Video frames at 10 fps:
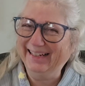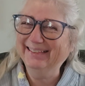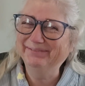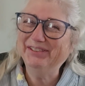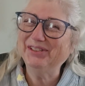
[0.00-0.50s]

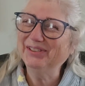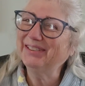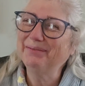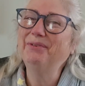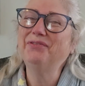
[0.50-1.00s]
I'm sure
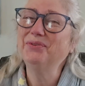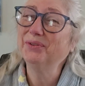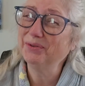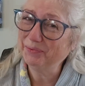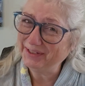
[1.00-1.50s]
some of you
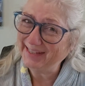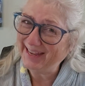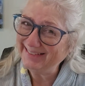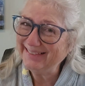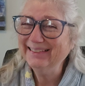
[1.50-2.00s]
can
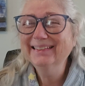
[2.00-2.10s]
relate.